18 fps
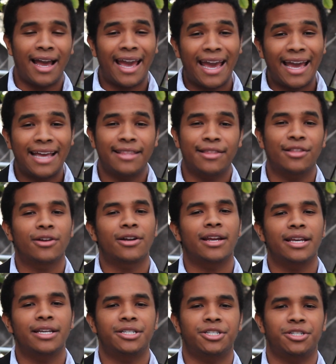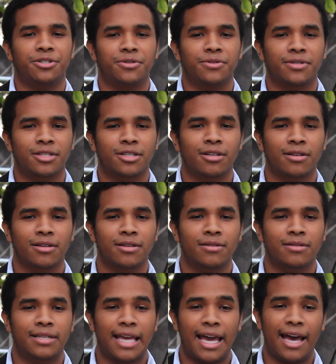and their issues
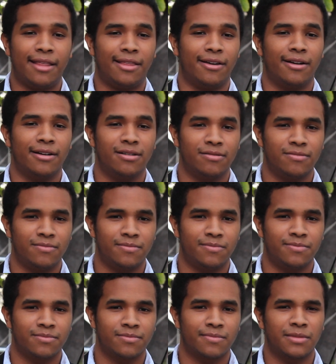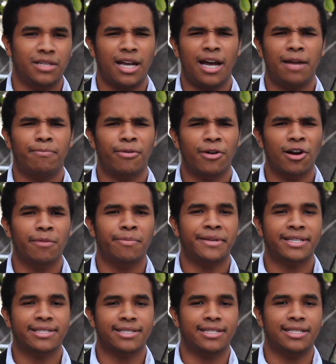gather. God
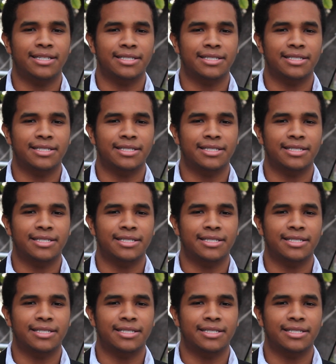purposely